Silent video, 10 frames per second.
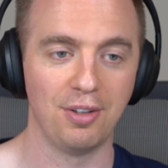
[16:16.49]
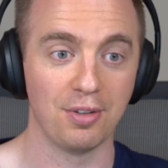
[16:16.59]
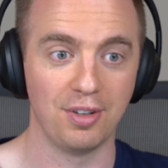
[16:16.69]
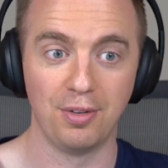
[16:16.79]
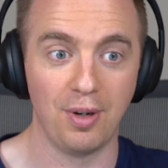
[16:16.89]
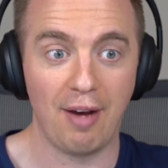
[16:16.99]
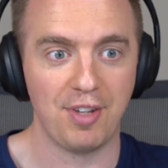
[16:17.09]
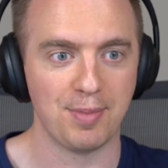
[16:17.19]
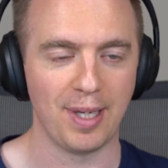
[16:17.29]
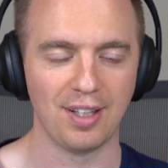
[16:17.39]
you have
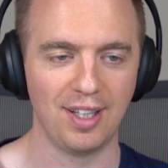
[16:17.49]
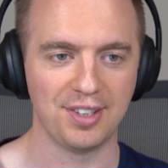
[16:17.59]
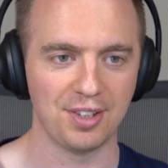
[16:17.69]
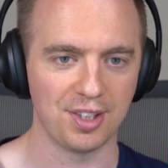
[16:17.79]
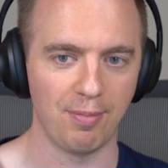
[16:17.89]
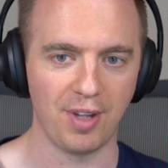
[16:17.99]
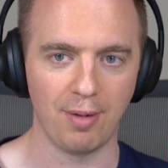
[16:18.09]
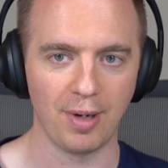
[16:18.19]
this big list or something.